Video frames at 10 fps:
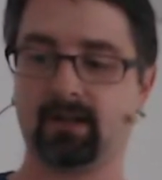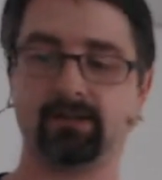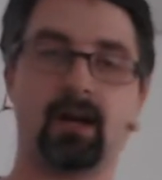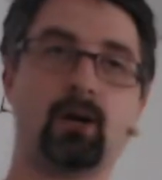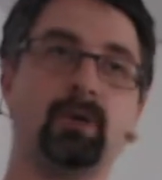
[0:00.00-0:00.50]

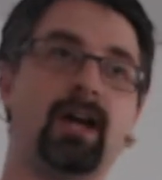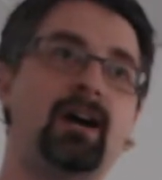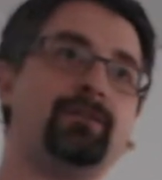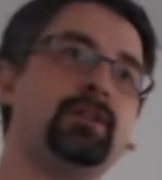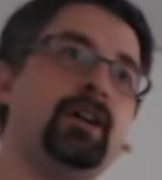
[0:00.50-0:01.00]
And now we
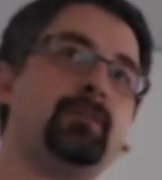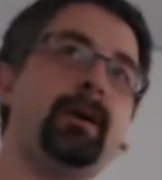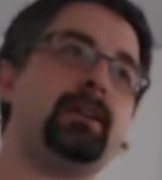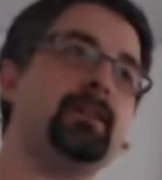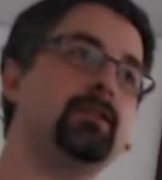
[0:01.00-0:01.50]
have the
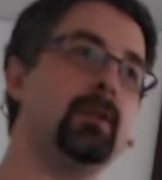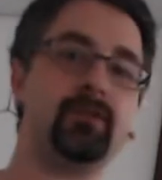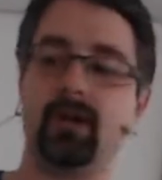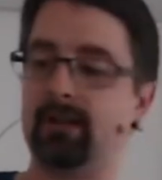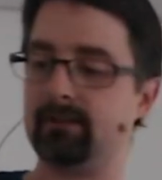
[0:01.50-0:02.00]
expected
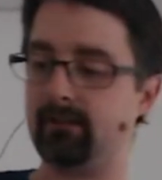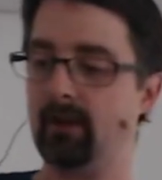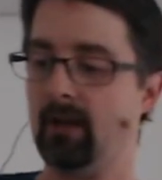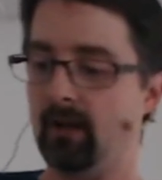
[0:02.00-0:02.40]
result.